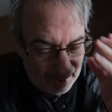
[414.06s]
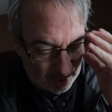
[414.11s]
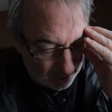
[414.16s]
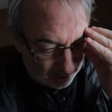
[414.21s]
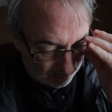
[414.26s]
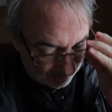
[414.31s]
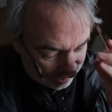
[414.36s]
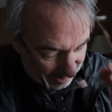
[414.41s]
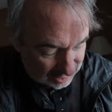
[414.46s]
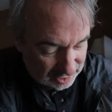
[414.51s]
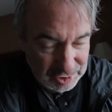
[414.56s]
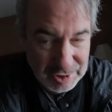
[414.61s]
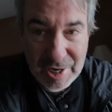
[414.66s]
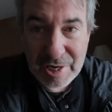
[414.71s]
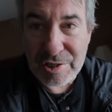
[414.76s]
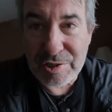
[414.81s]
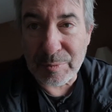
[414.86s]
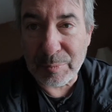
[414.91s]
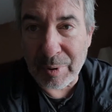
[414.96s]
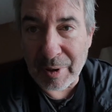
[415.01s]
All right,
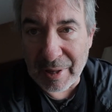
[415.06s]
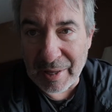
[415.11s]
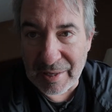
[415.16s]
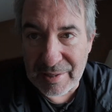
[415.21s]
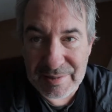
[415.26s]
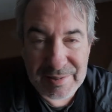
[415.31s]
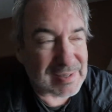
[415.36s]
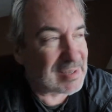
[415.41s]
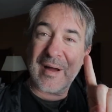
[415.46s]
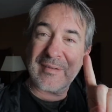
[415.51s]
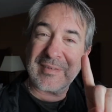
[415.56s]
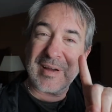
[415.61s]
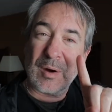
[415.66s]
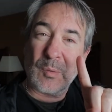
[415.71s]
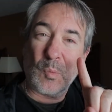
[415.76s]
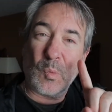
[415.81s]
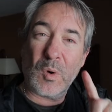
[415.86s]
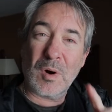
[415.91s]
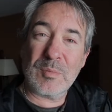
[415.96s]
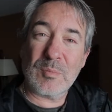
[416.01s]
change of plans. I've
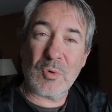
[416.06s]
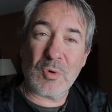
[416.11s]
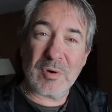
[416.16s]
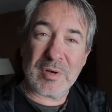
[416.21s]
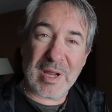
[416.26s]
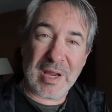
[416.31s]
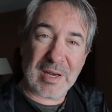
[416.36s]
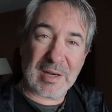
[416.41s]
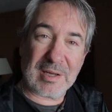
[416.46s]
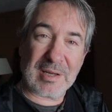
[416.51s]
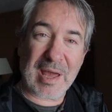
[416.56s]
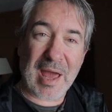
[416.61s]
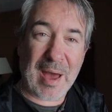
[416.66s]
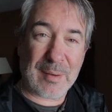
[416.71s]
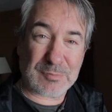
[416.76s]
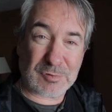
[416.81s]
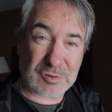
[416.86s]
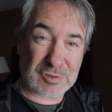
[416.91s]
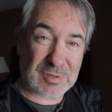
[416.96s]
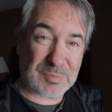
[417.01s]
got one more day to
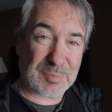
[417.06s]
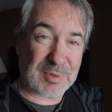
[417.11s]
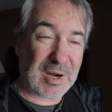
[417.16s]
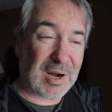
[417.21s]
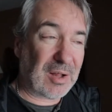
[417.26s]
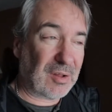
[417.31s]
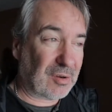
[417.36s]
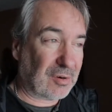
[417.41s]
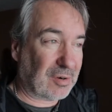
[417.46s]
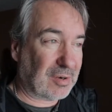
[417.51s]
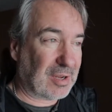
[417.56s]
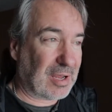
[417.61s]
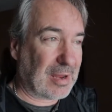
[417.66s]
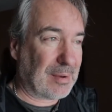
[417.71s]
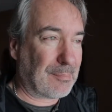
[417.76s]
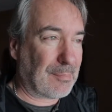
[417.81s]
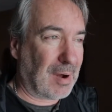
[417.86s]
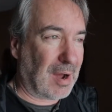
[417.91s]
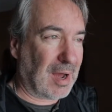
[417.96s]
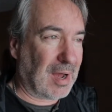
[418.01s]
capture some color,
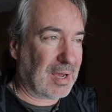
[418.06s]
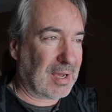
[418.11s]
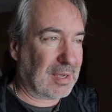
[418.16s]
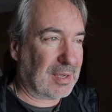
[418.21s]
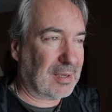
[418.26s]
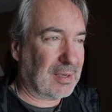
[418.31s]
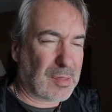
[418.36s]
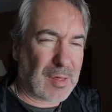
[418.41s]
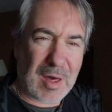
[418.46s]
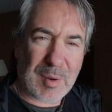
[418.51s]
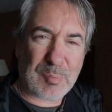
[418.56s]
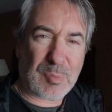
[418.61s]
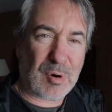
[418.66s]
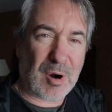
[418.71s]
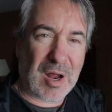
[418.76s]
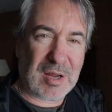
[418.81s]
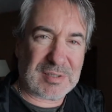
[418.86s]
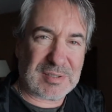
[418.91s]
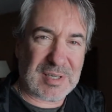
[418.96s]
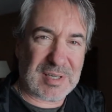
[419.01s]
and my thought
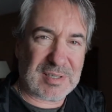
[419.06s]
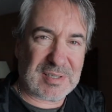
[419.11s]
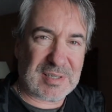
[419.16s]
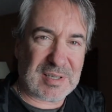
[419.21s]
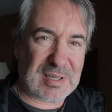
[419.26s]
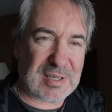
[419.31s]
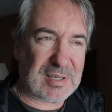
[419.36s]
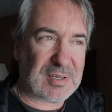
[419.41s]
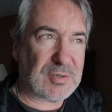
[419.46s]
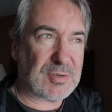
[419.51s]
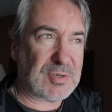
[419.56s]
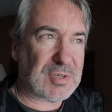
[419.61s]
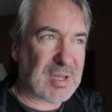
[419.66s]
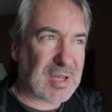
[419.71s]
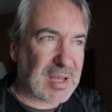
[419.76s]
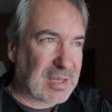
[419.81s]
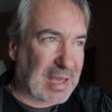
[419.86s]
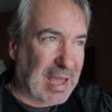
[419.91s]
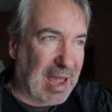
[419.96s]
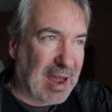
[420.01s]
process is
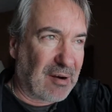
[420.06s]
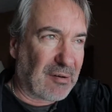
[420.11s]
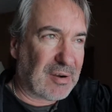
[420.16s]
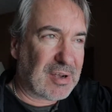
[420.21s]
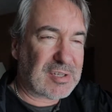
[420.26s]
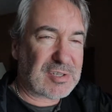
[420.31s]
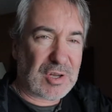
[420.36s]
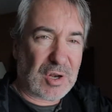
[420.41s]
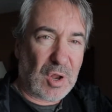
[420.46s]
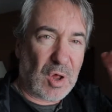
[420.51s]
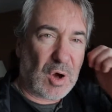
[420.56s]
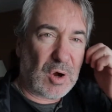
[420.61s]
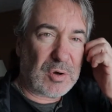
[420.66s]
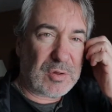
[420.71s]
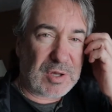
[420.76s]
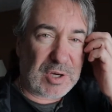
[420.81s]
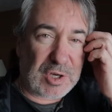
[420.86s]
the areas along